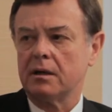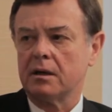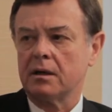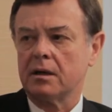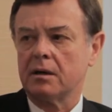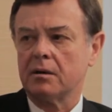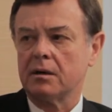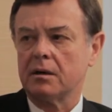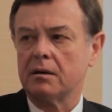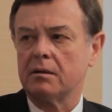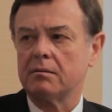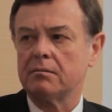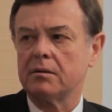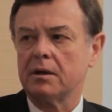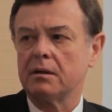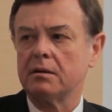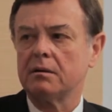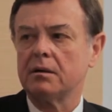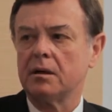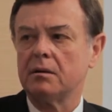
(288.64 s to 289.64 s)
a
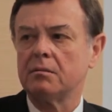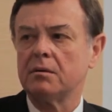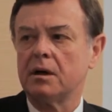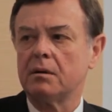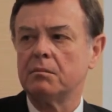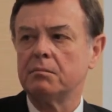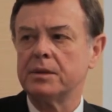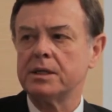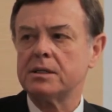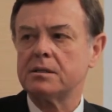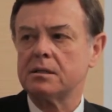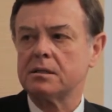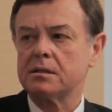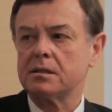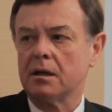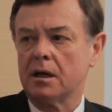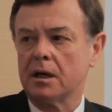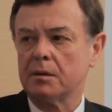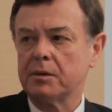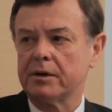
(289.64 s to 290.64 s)

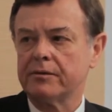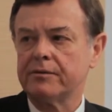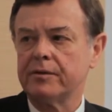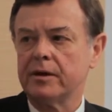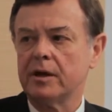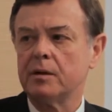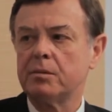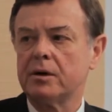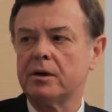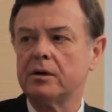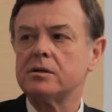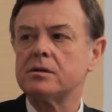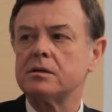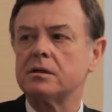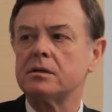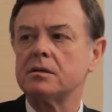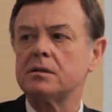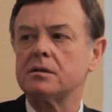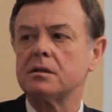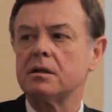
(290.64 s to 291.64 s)
business-like but fair
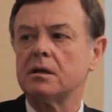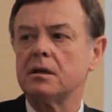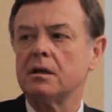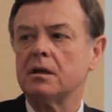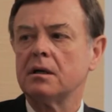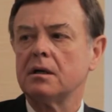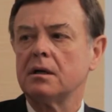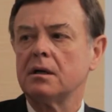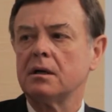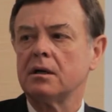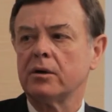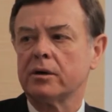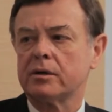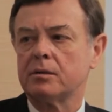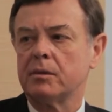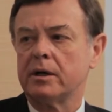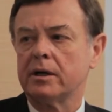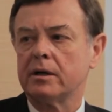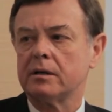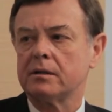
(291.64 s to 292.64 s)
process, mm-hmm. you had
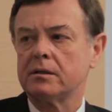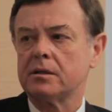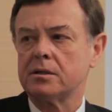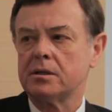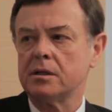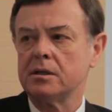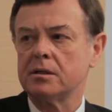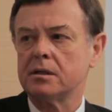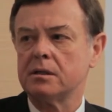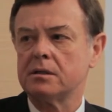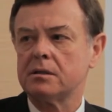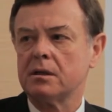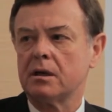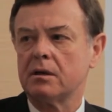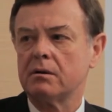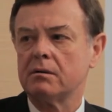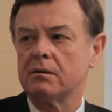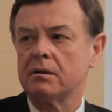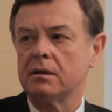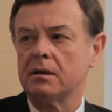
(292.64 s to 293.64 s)
to make a decision.
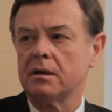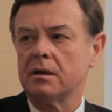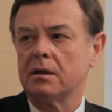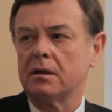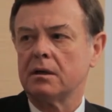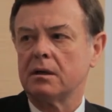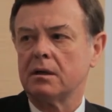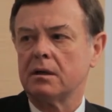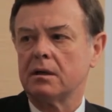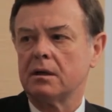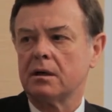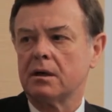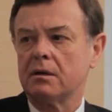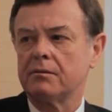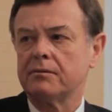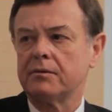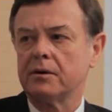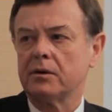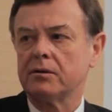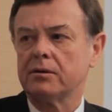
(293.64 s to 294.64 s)
So I
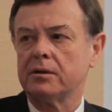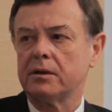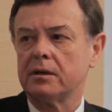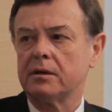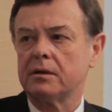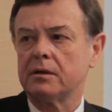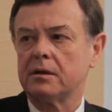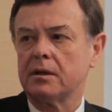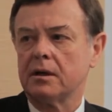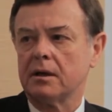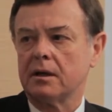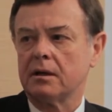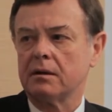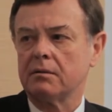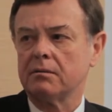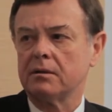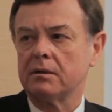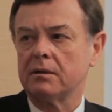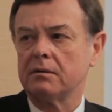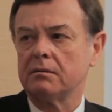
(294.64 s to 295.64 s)
felt that the
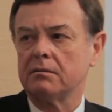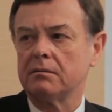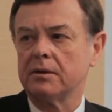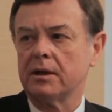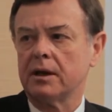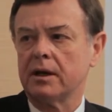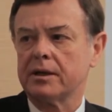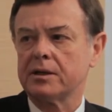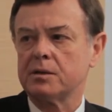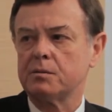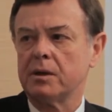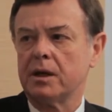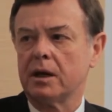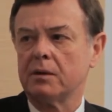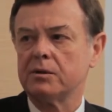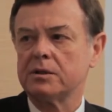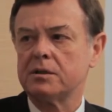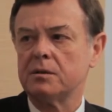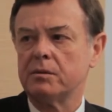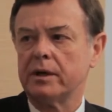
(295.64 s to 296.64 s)
hardest part
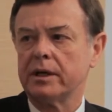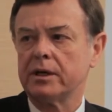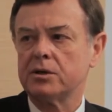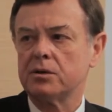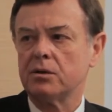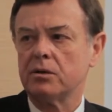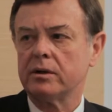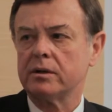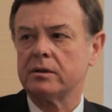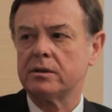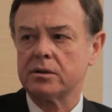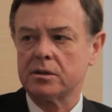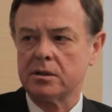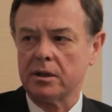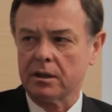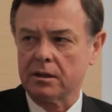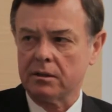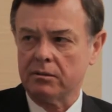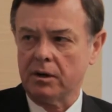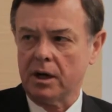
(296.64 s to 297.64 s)
was to make sure that you
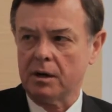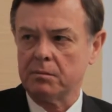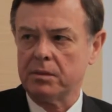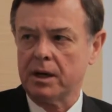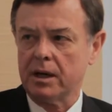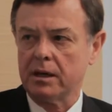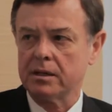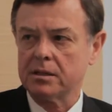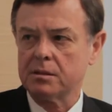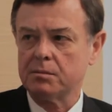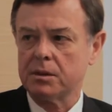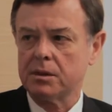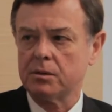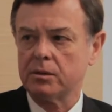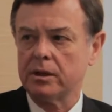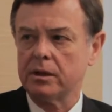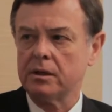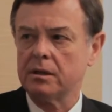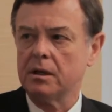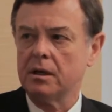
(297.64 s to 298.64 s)
struck the right balance
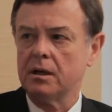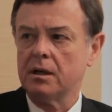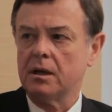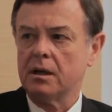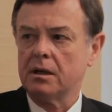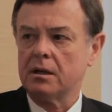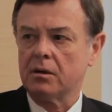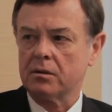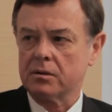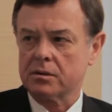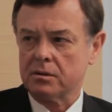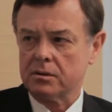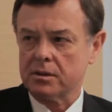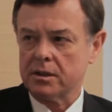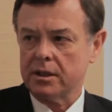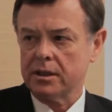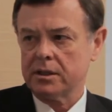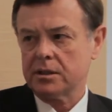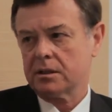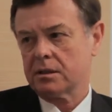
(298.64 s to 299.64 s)
between
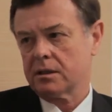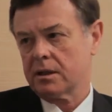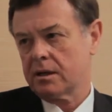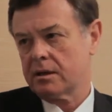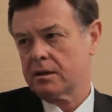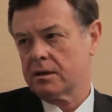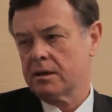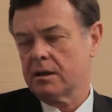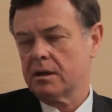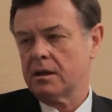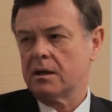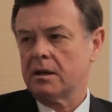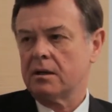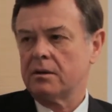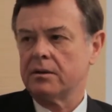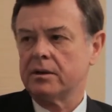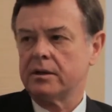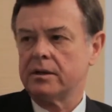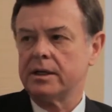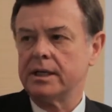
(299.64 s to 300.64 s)
consultation and
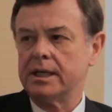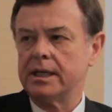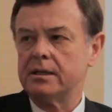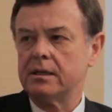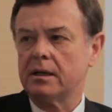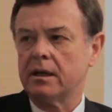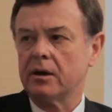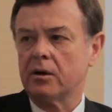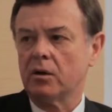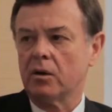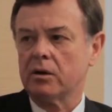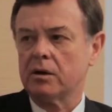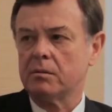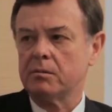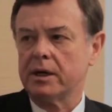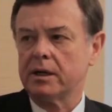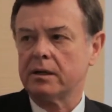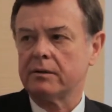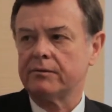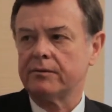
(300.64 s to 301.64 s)
the need to get on and
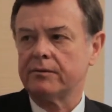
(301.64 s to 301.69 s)
make a